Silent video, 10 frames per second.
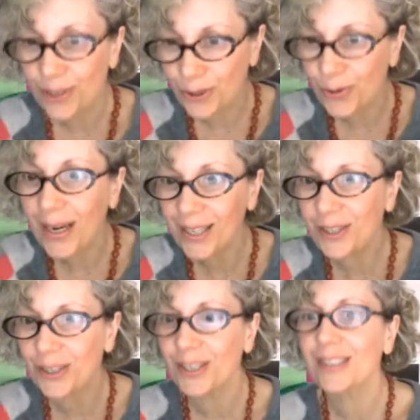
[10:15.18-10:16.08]

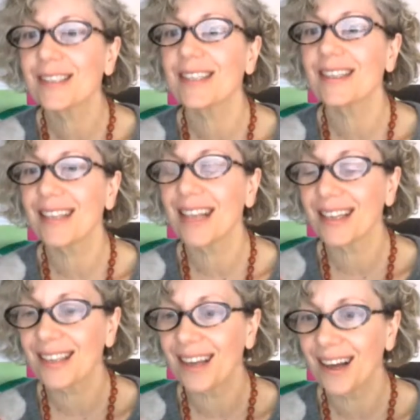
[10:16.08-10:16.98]
strangers
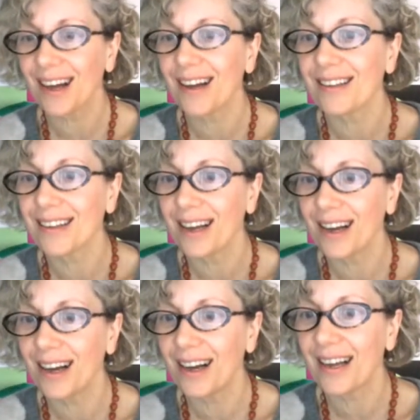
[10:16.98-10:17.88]
that are
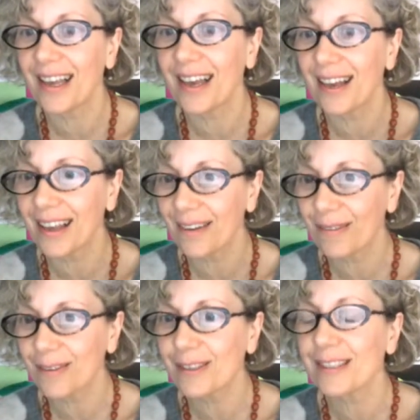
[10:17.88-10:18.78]

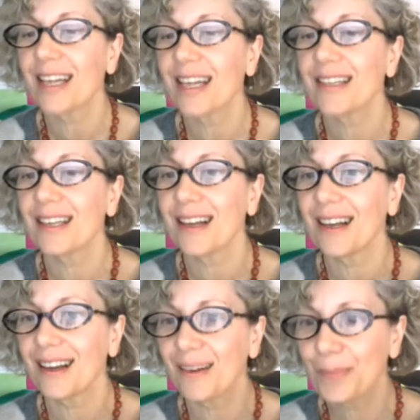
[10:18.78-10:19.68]
caregivers, that
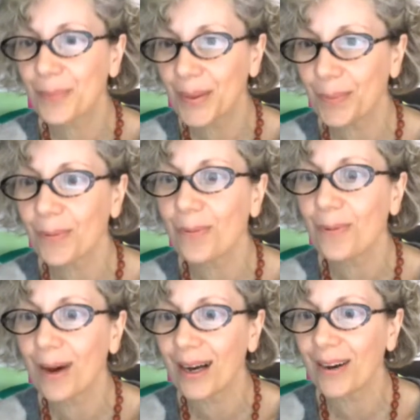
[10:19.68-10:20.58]
are people
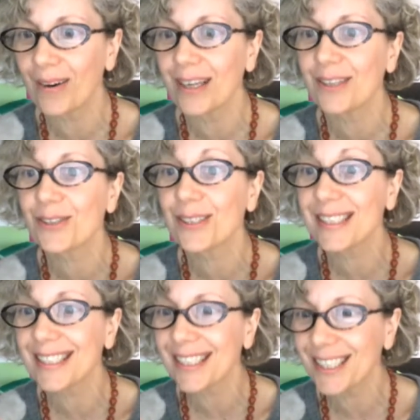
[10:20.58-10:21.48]
who are going to
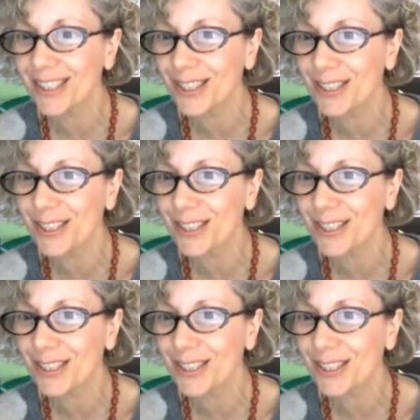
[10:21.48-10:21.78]
teach